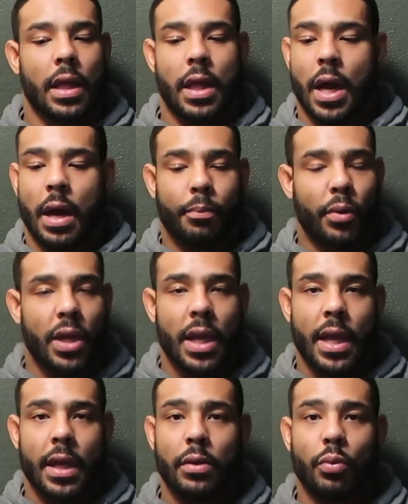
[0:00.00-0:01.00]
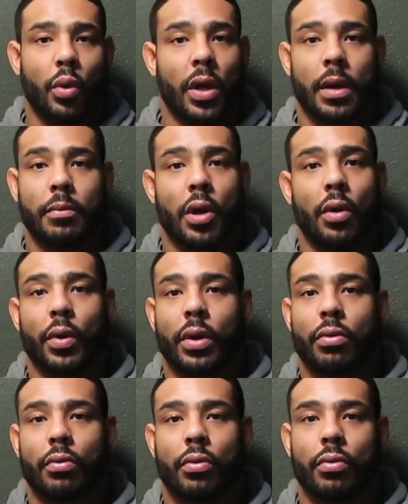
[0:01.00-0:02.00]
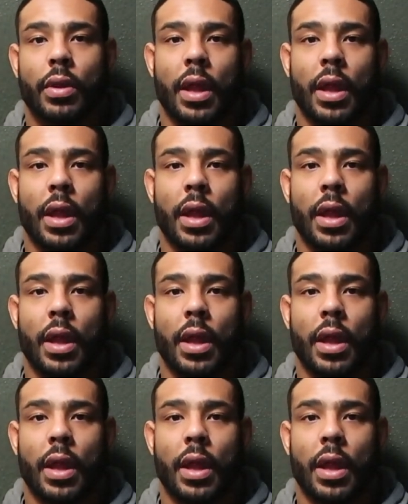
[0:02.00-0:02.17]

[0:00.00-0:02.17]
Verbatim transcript: comprehend what I'm going through.